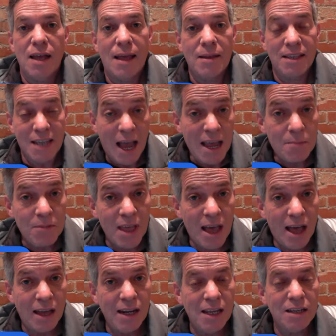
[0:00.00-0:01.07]
Type
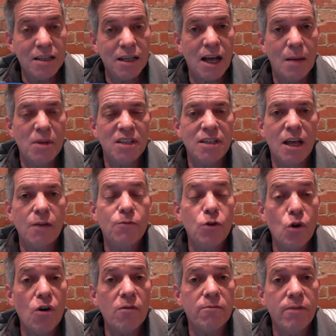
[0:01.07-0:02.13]
that into comments. Now, if you're
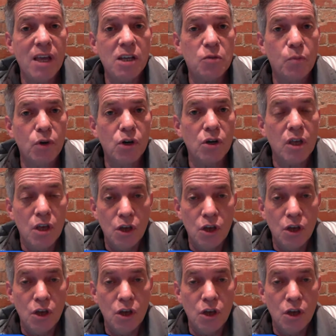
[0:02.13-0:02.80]
on Facebook,